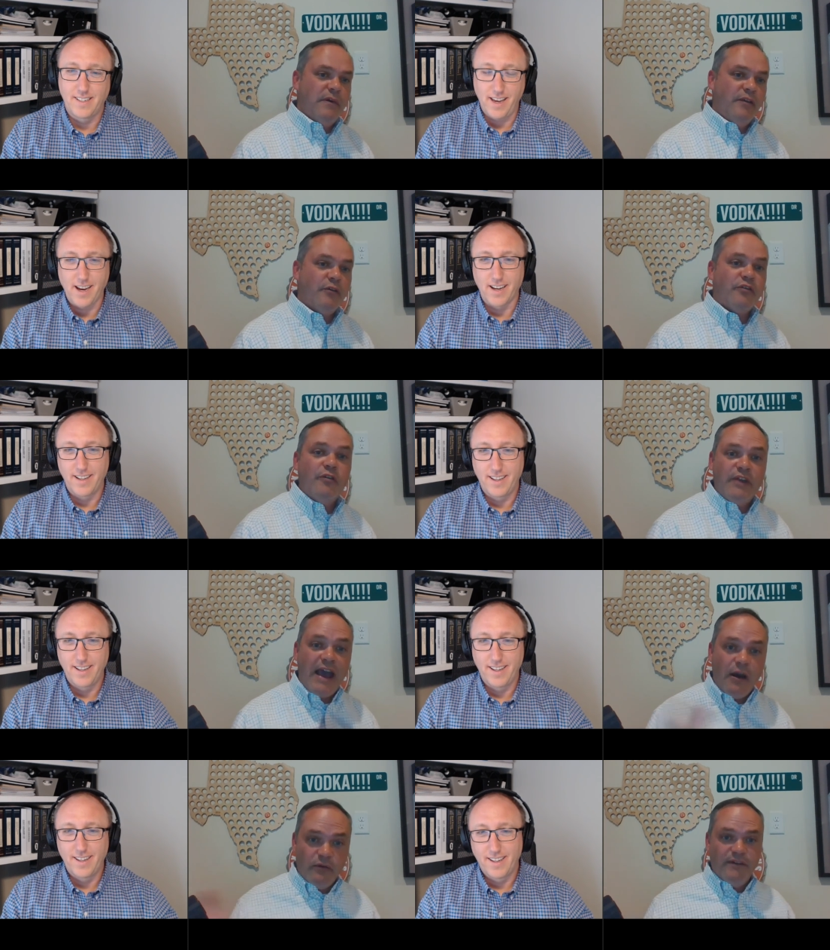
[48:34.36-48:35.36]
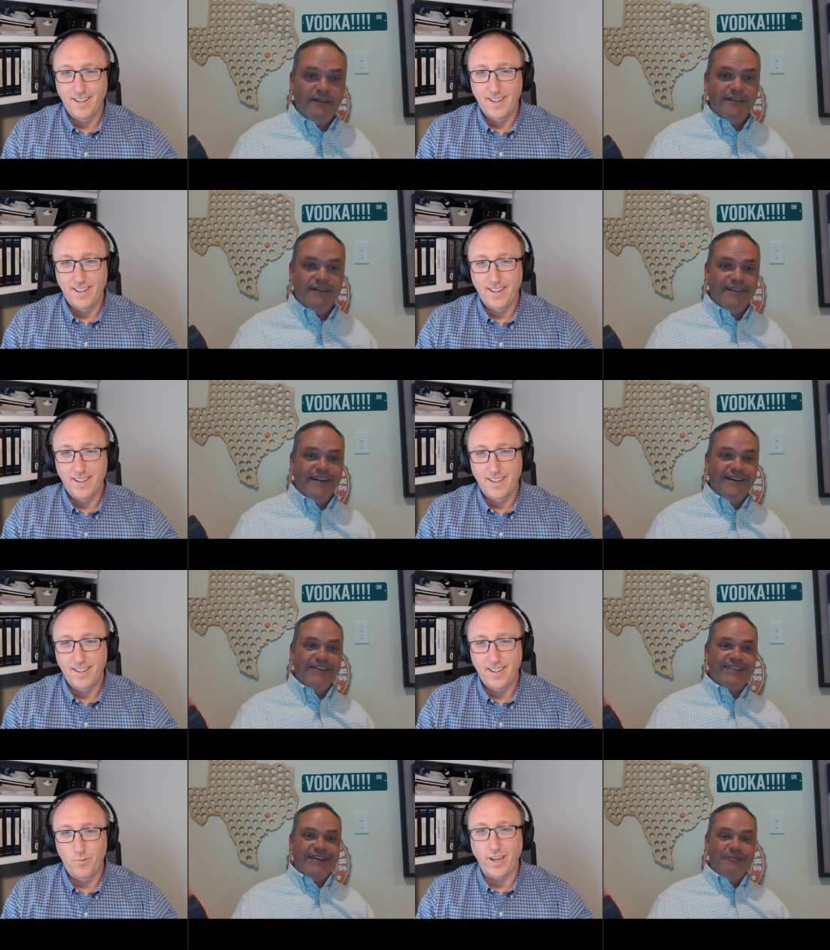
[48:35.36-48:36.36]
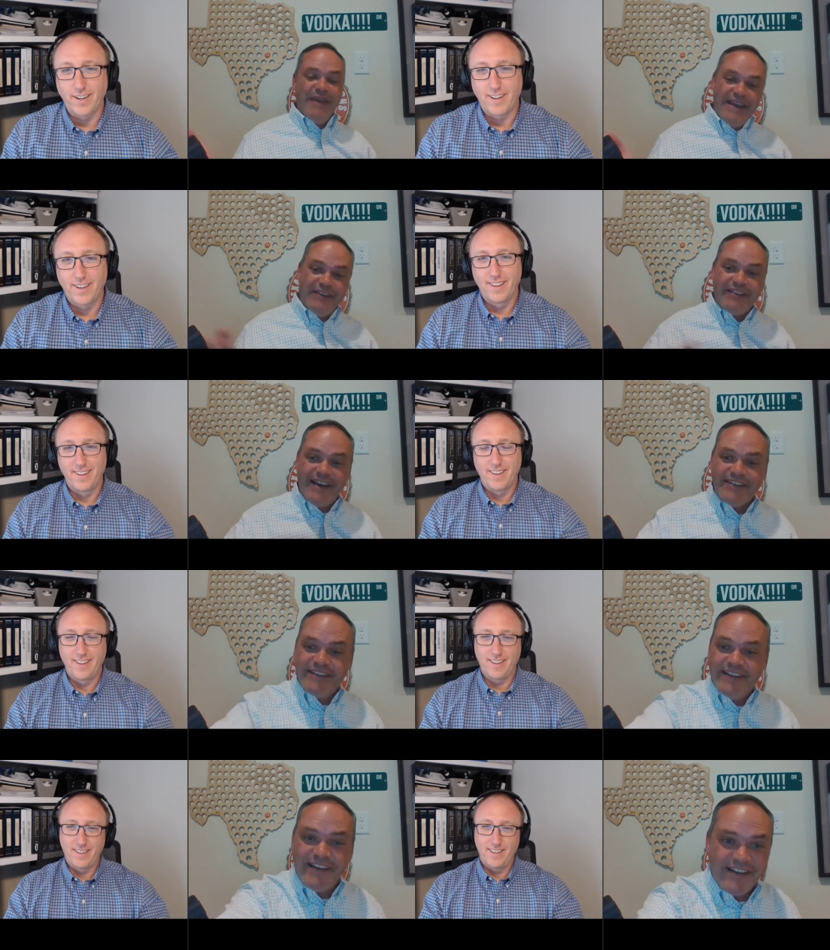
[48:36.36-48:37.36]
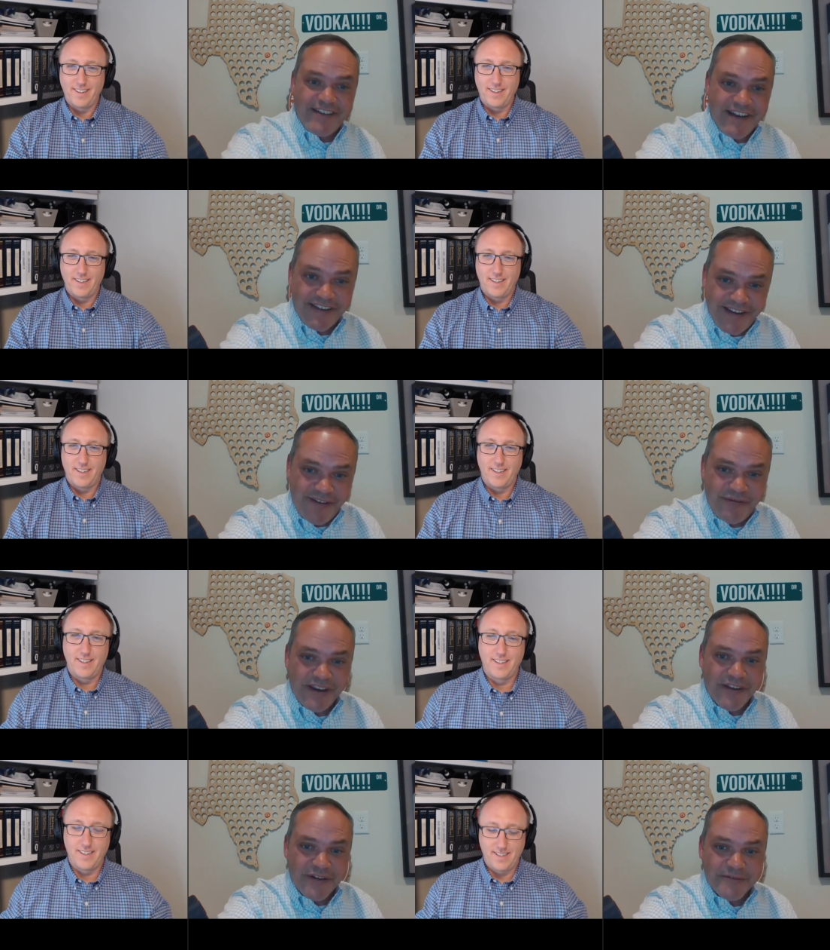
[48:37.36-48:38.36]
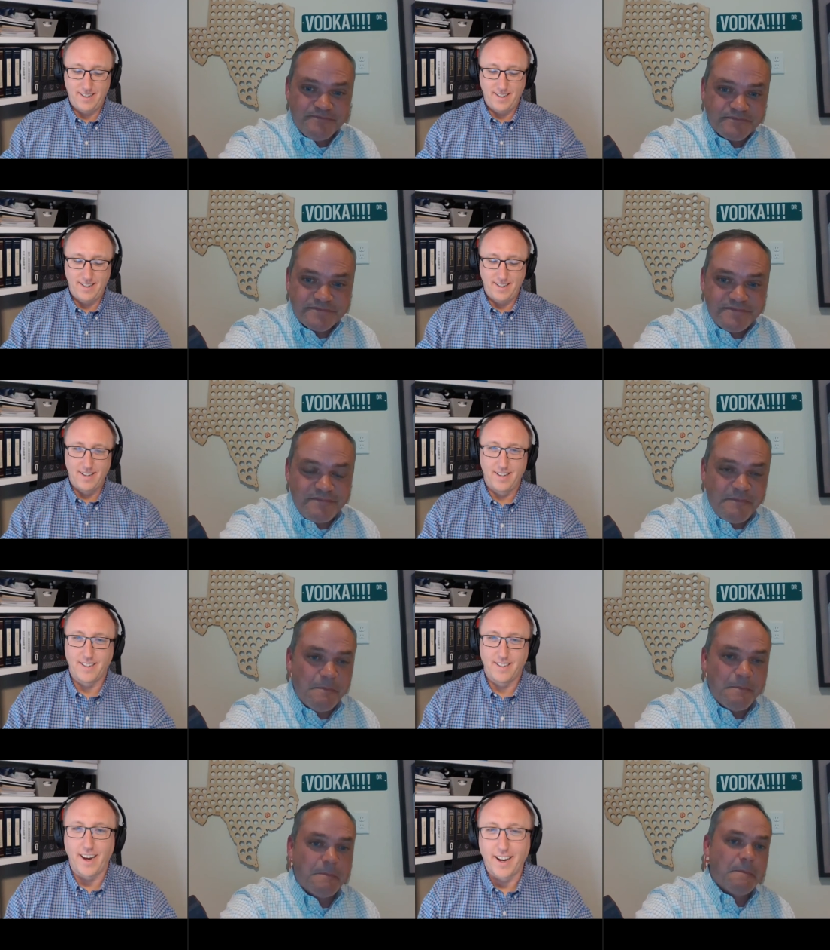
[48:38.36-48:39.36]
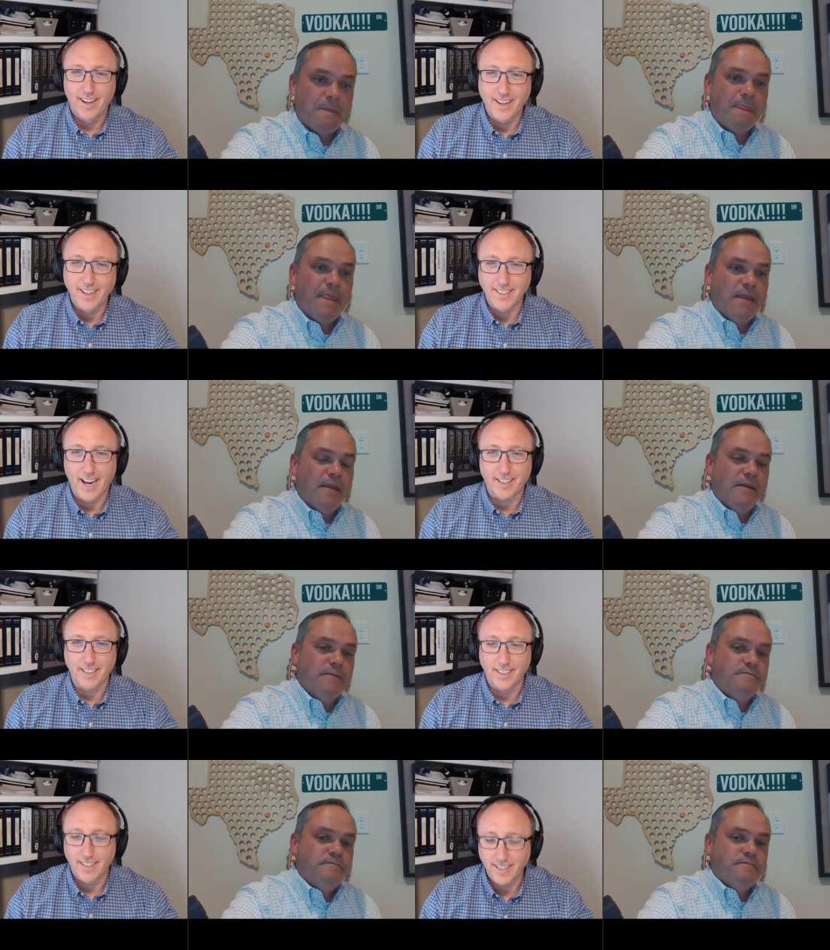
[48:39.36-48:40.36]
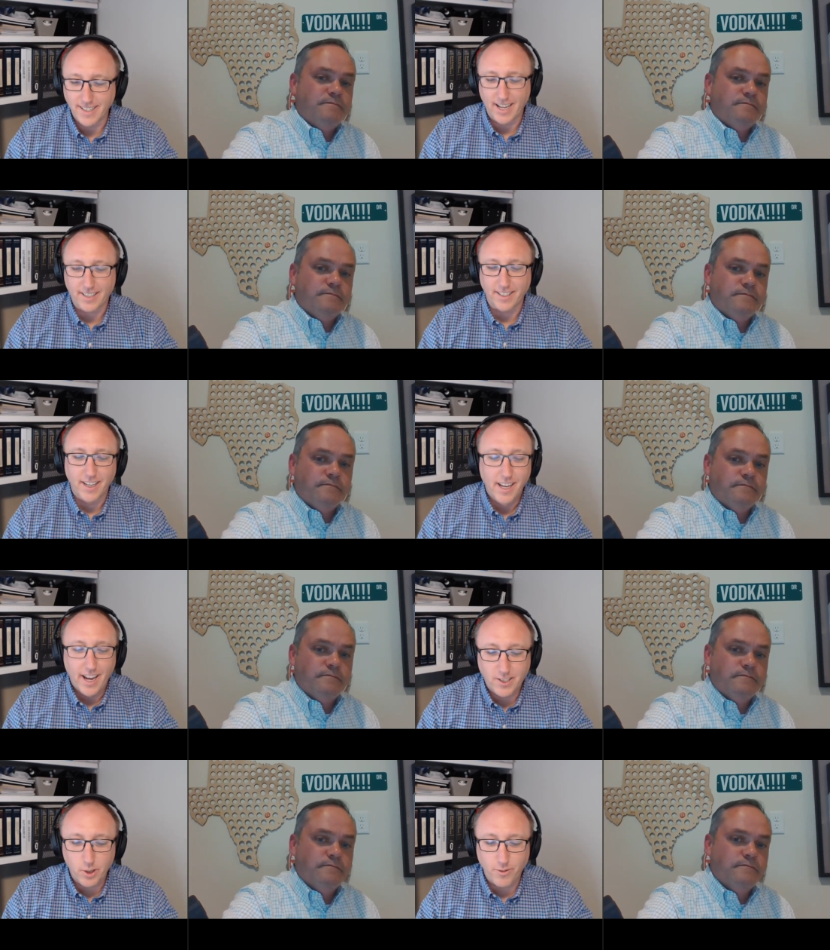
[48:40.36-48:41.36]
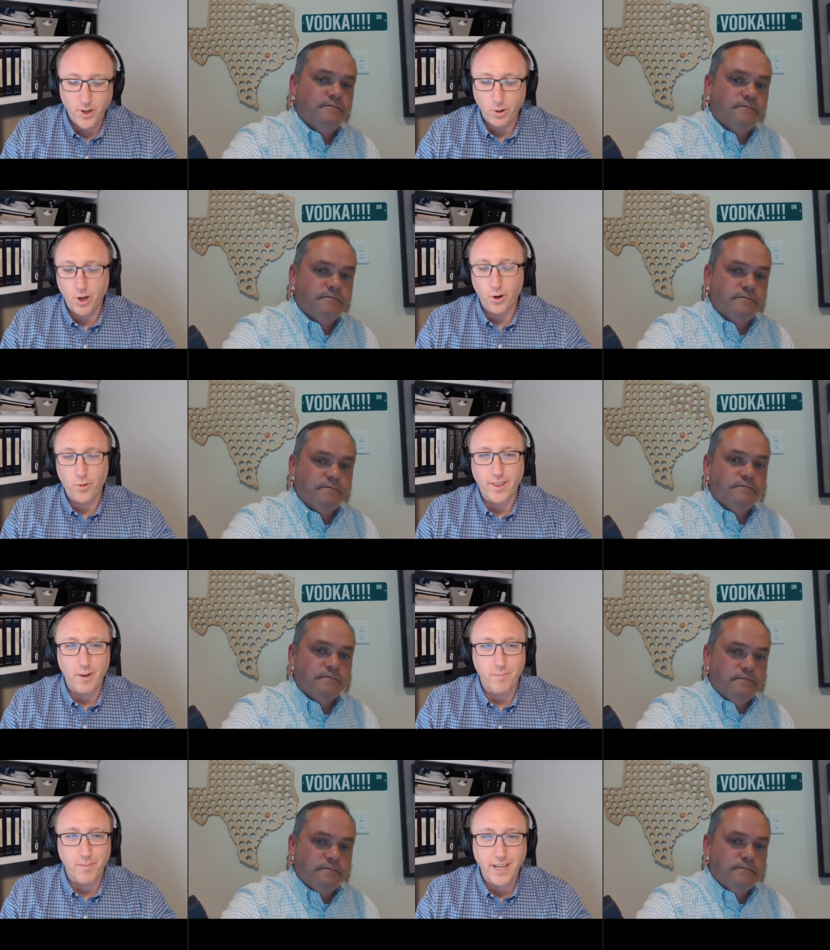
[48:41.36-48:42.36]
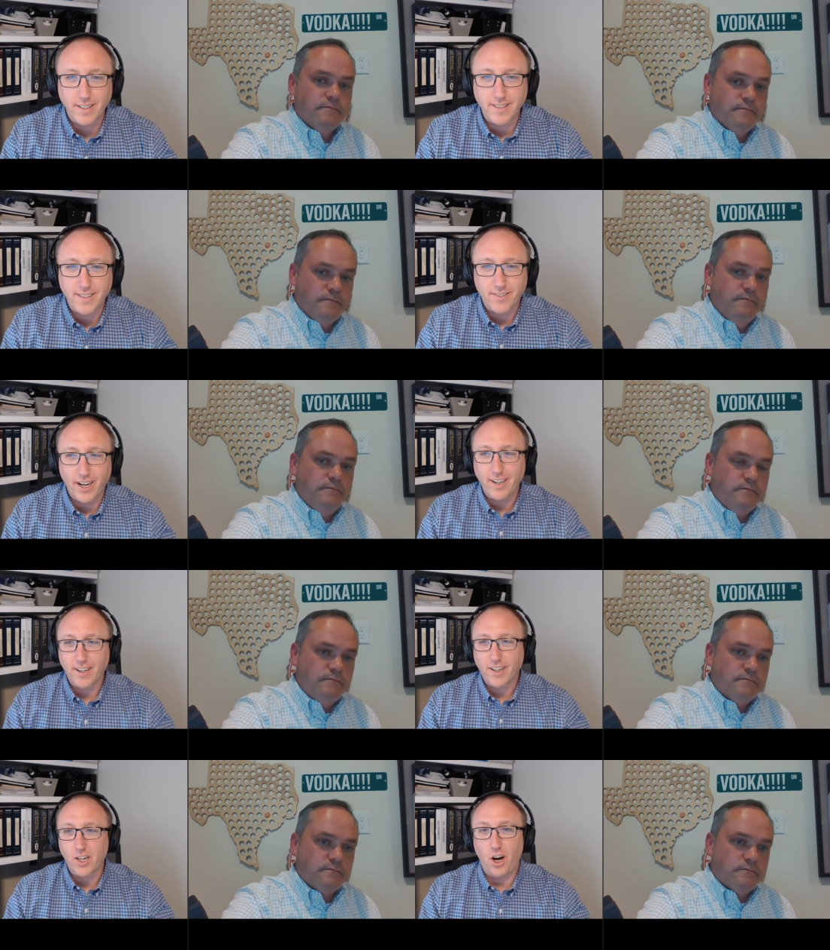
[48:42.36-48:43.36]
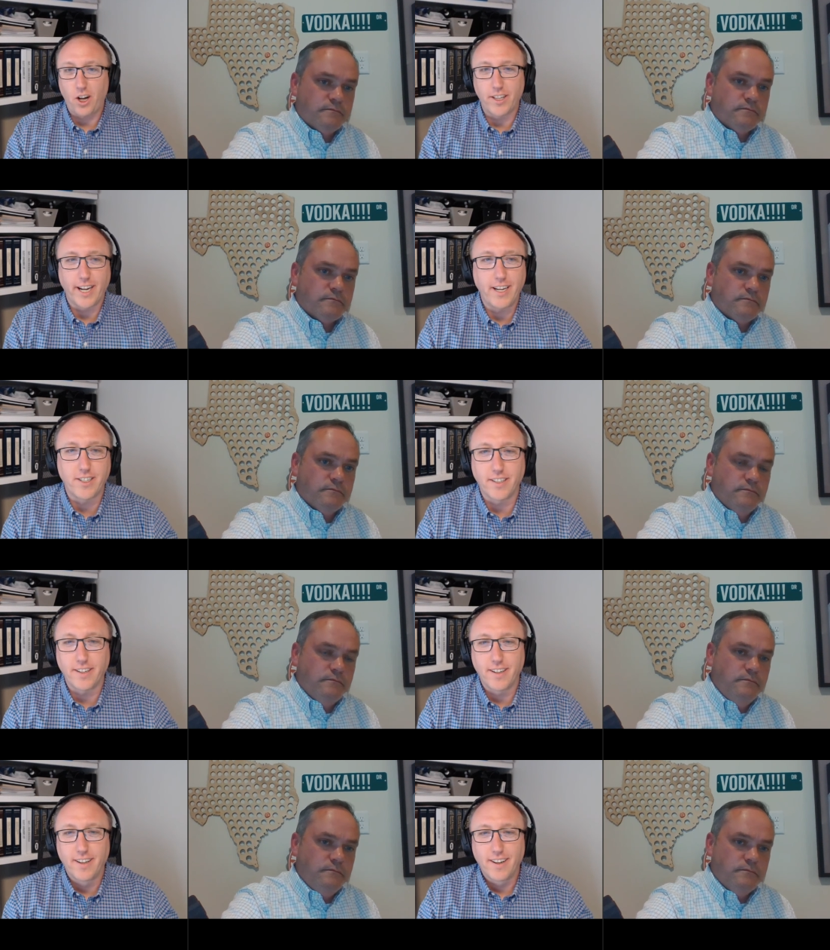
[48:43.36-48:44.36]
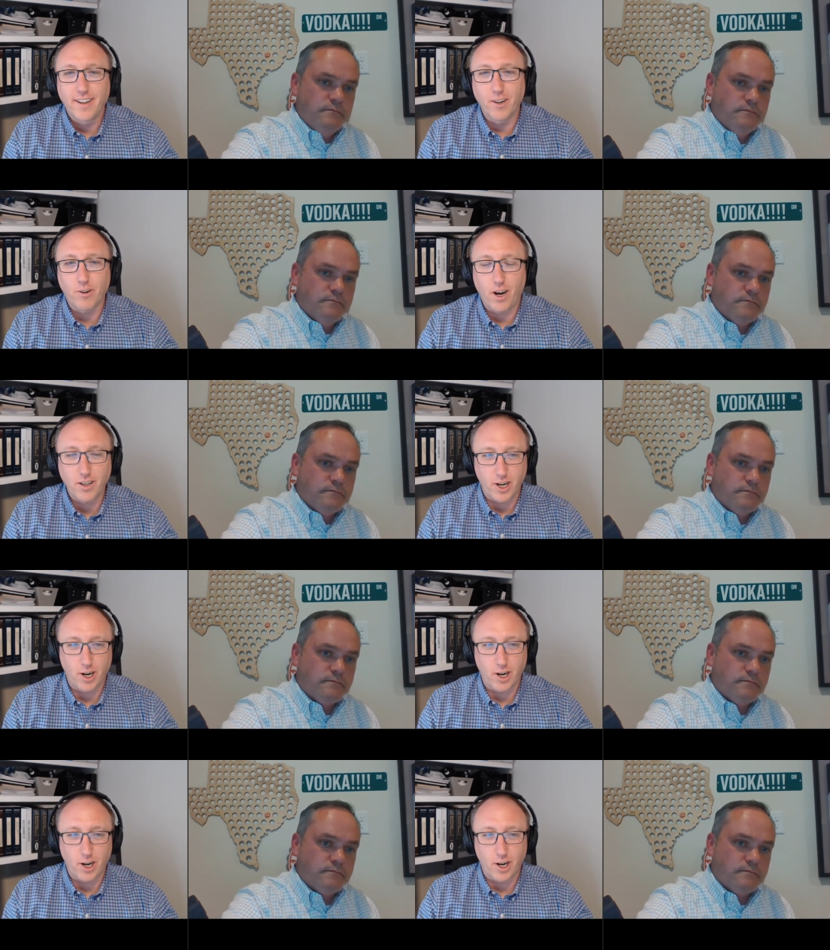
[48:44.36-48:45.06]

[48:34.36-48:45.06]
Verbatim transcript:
Speaker 1: yeah and there's no doubt you know it's right. like man this guy this guy's got his stuff together
Speaker 2: yeah exactly exactly and so if you don't know what that means right call an agent you know, call